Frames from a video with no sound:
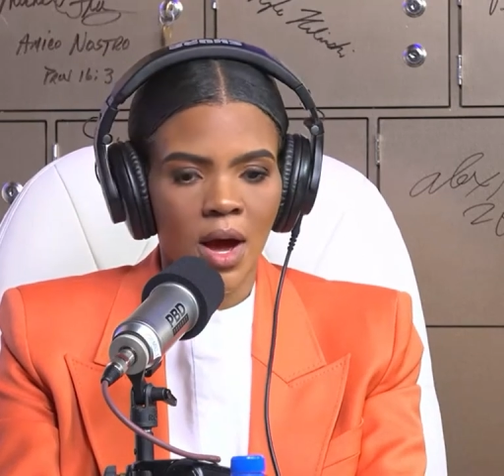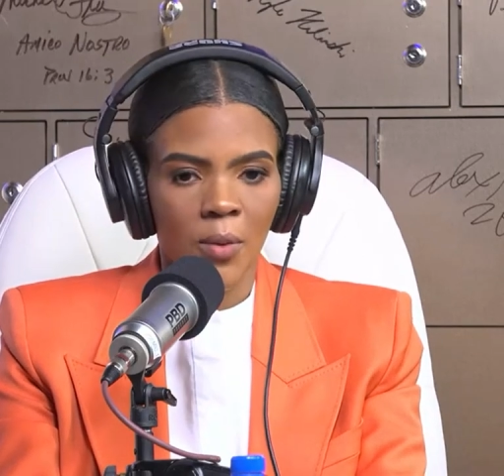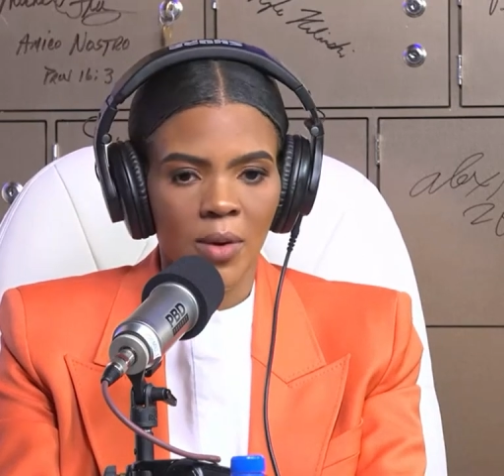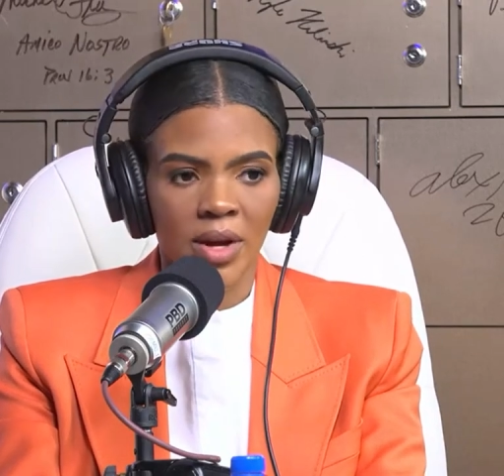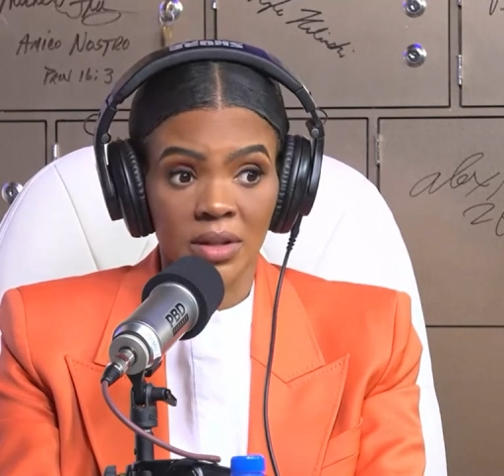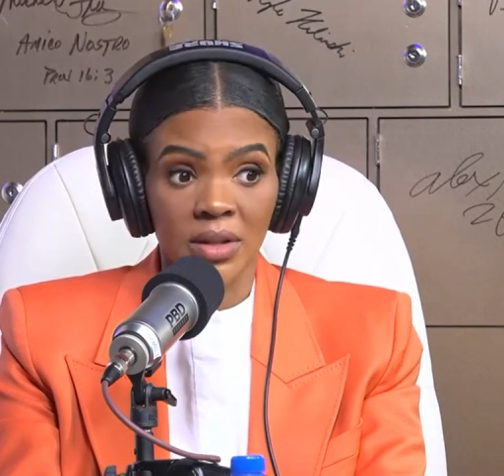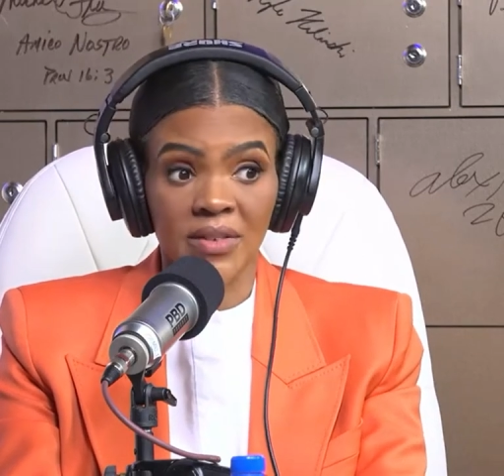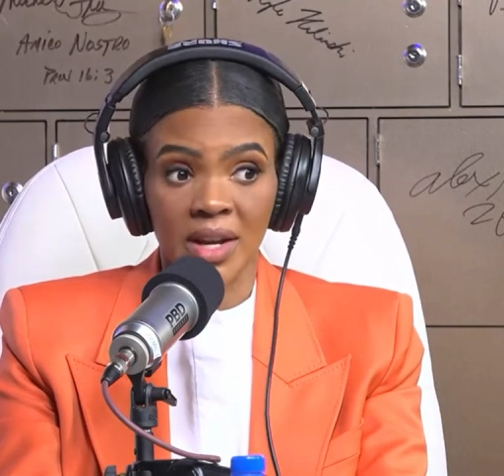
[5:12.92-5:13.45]

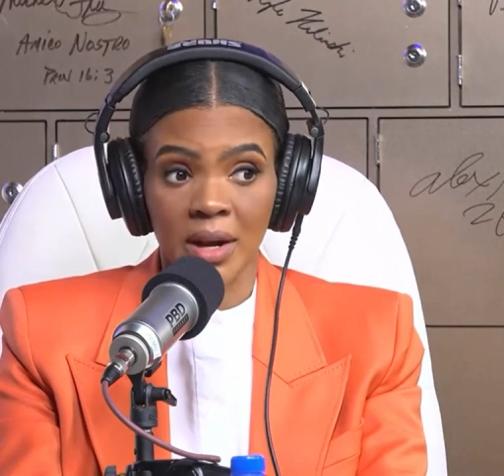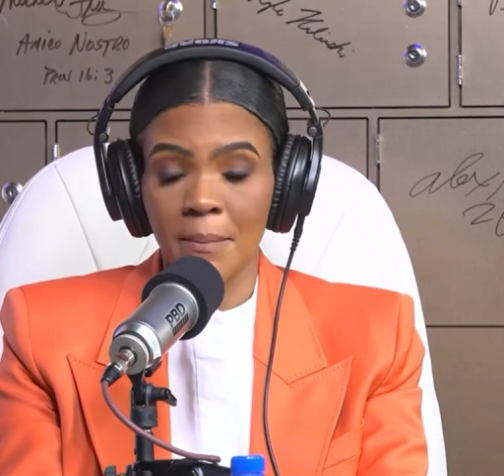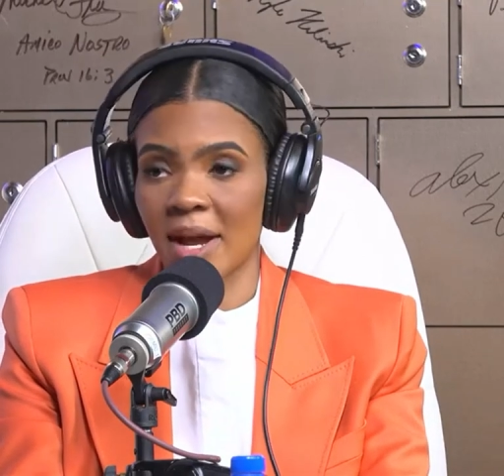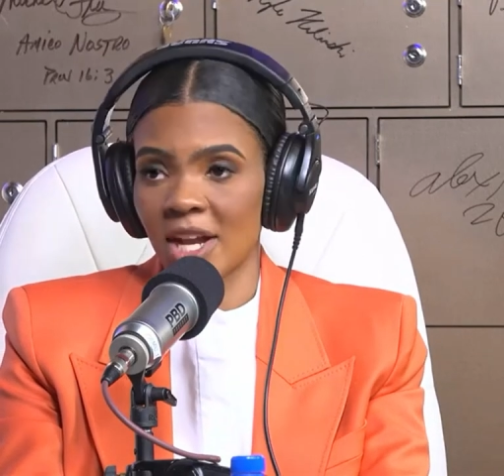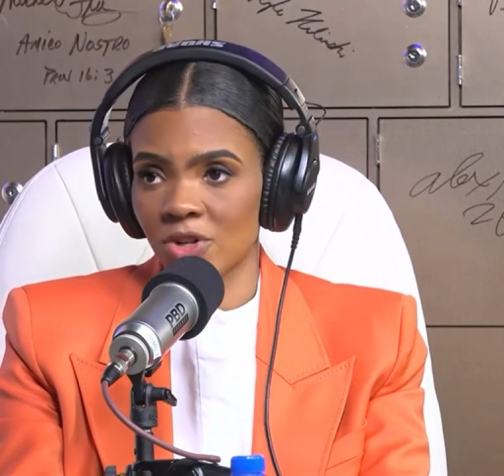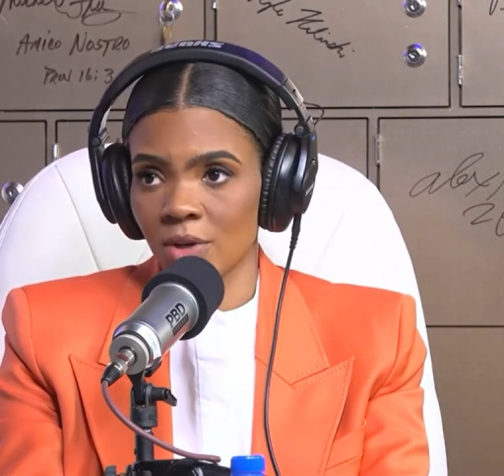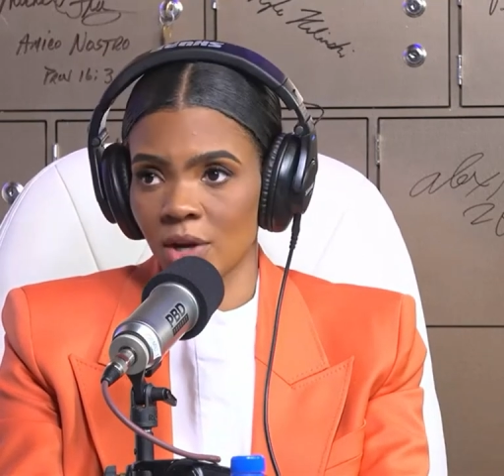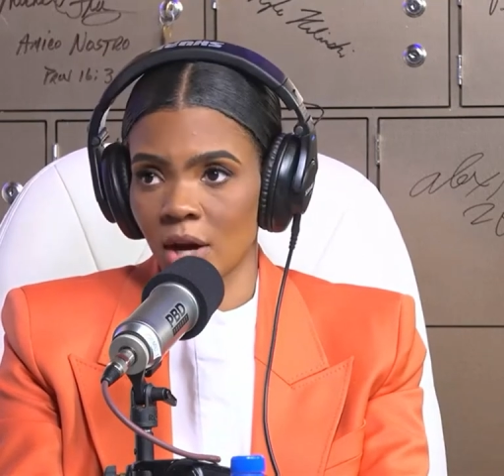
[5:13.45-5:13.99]
We are living in a
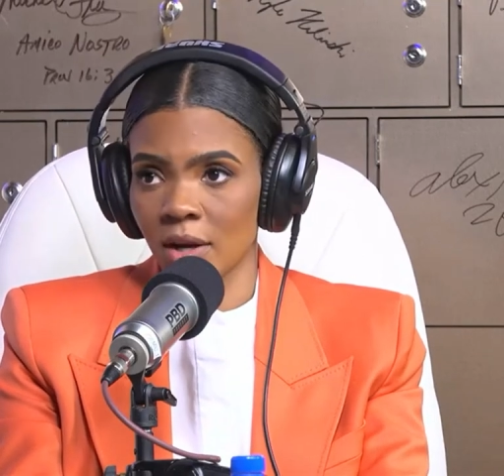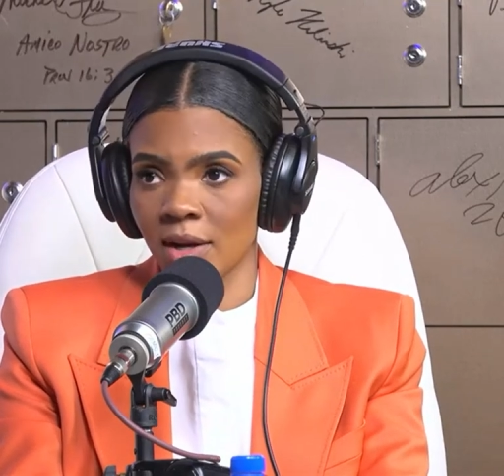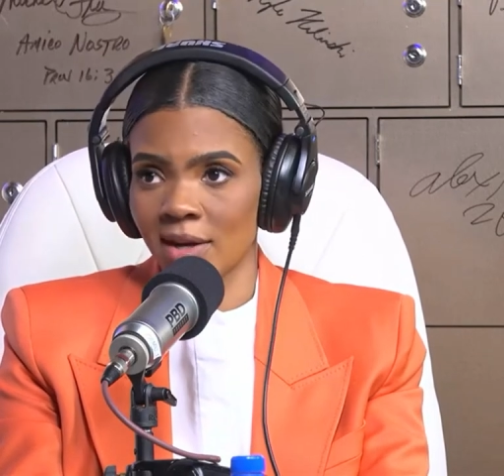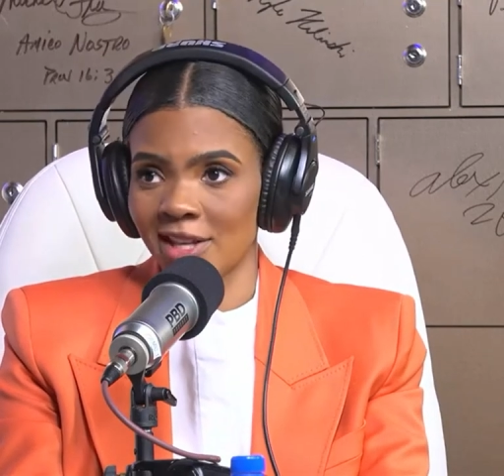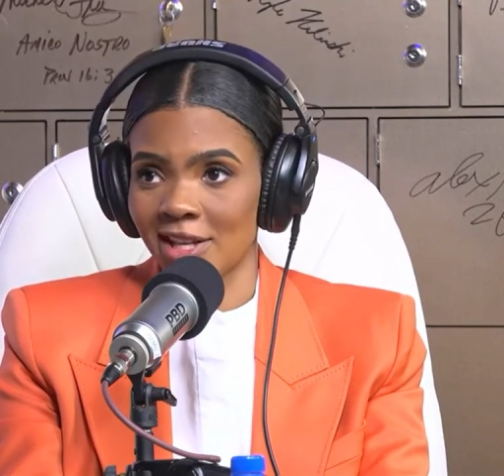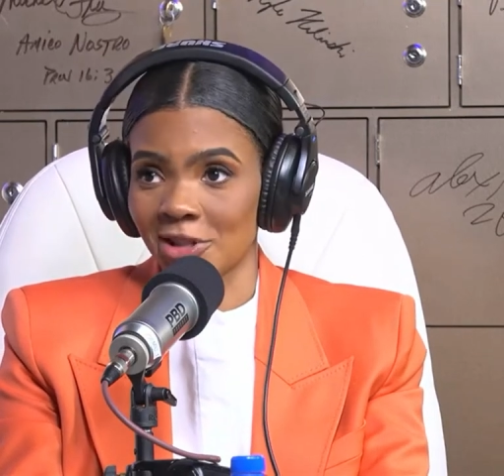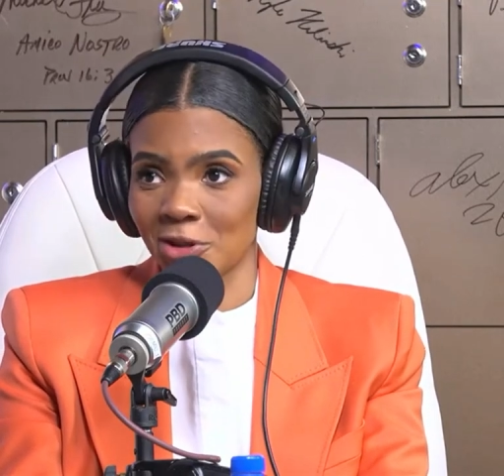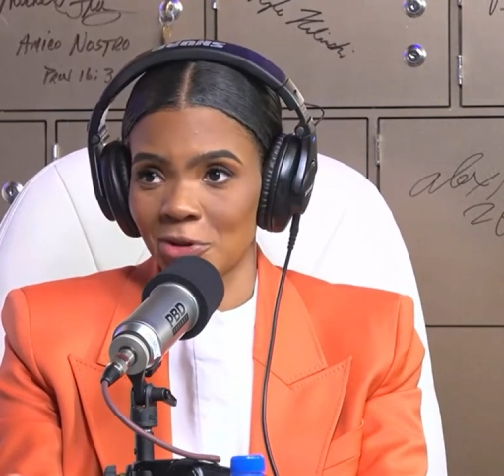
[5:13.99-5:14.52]

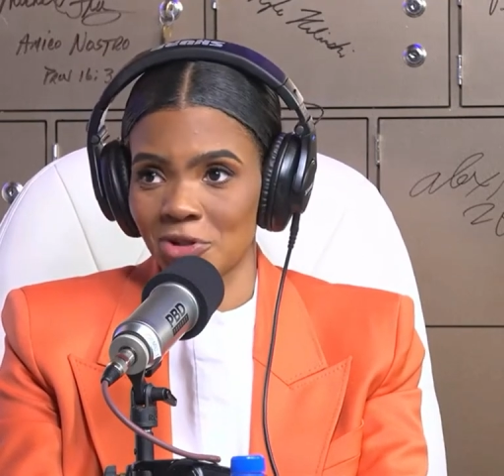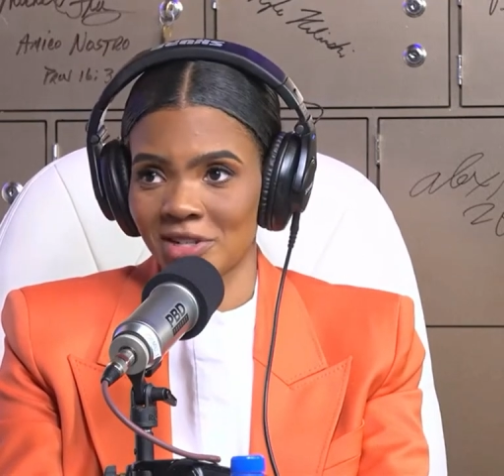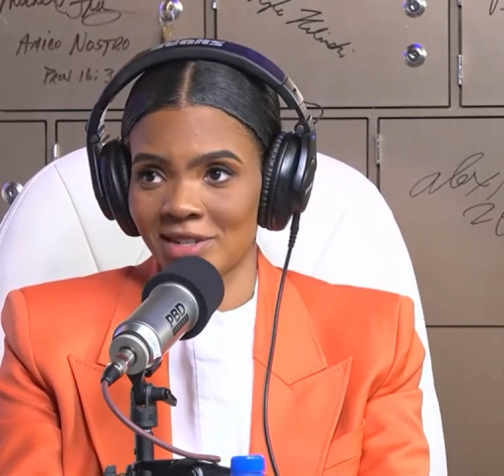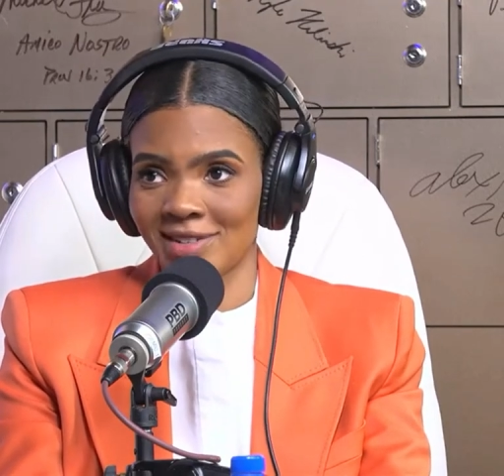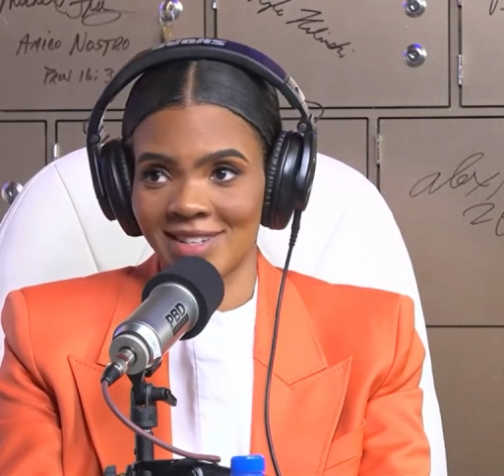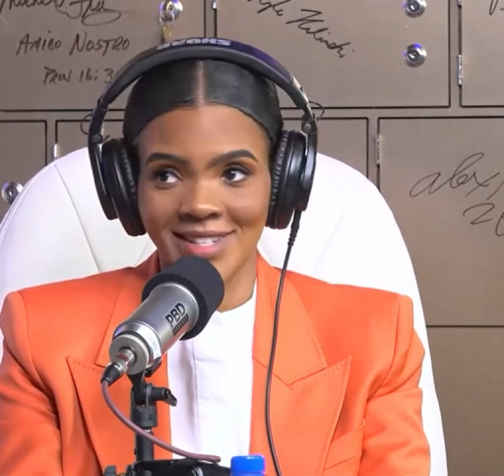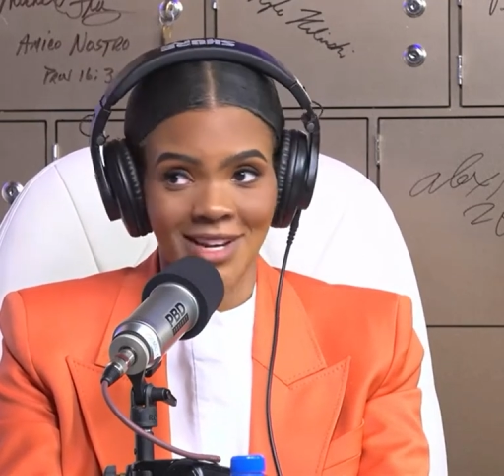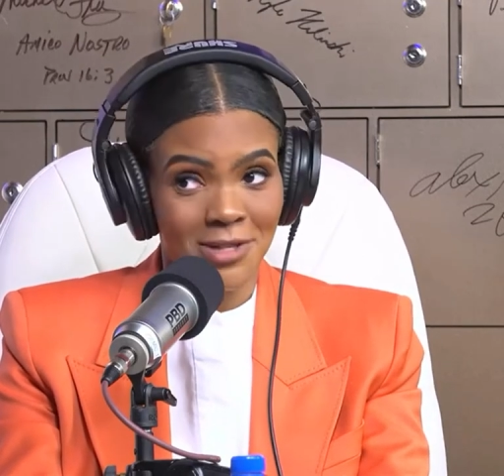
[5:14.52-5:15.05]
matriarchy. The
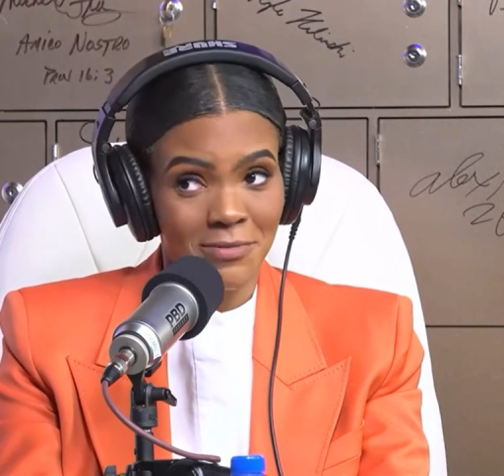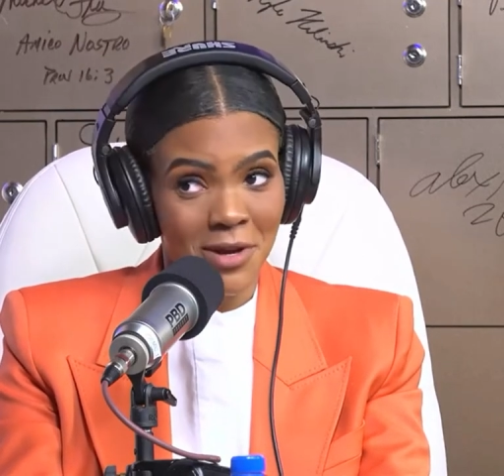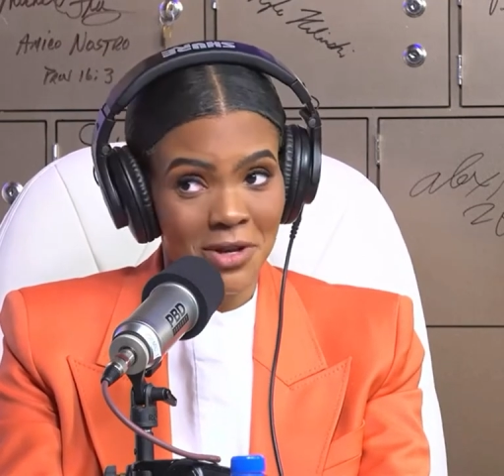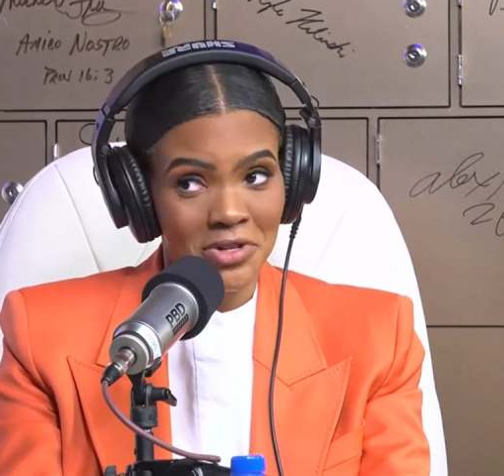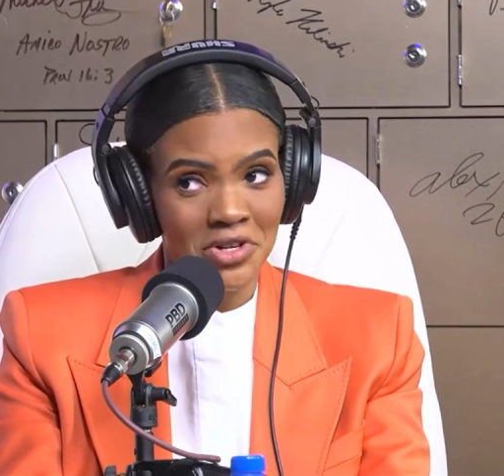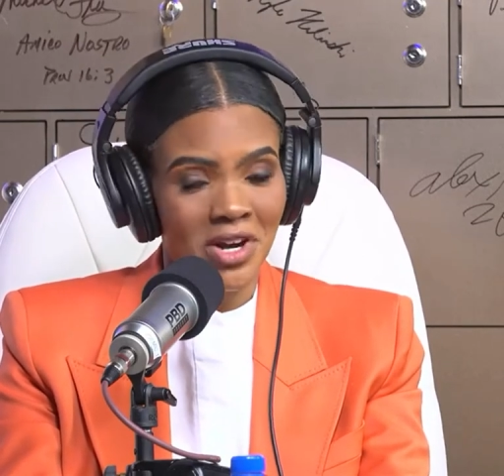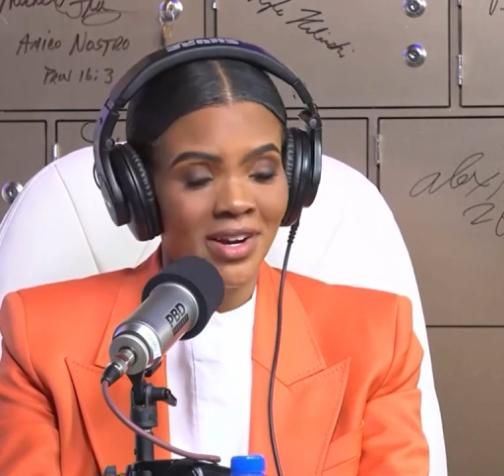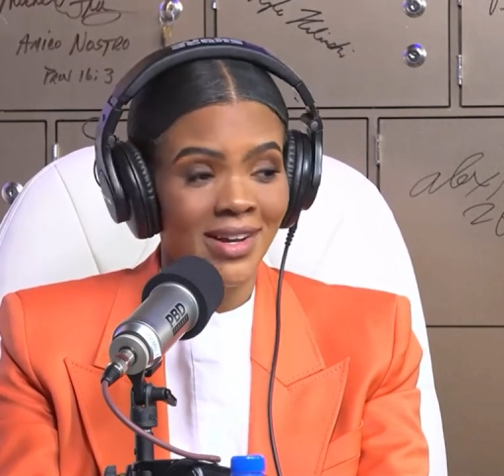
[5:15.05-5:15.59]
illusion is that it's
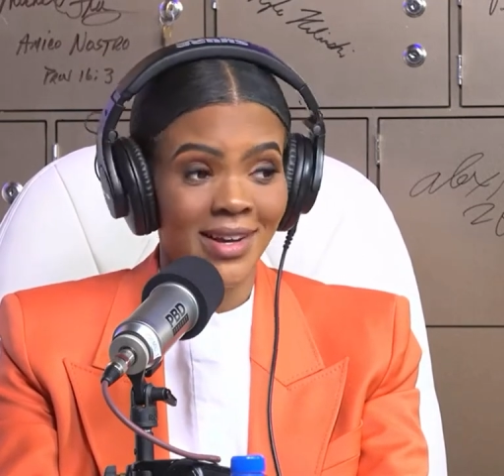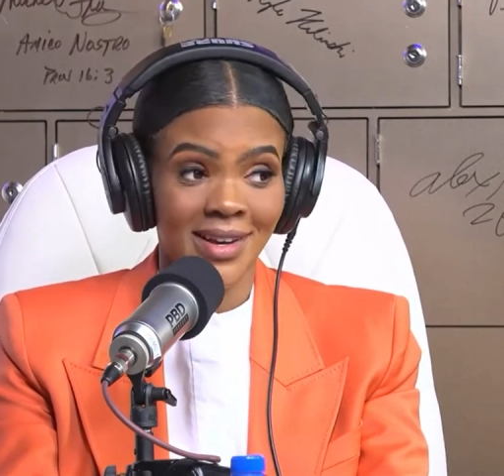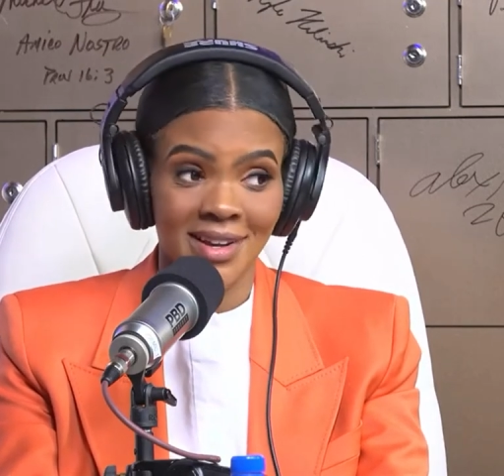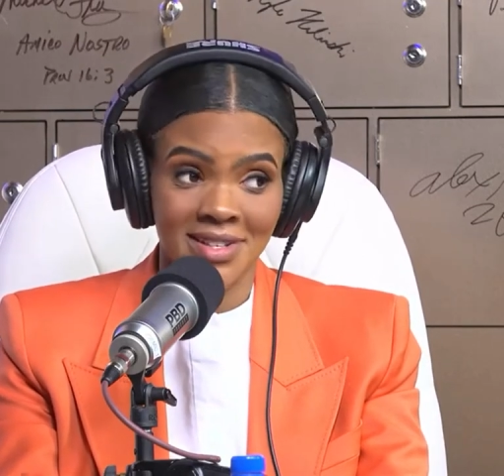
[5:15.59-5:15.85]
patriarchy.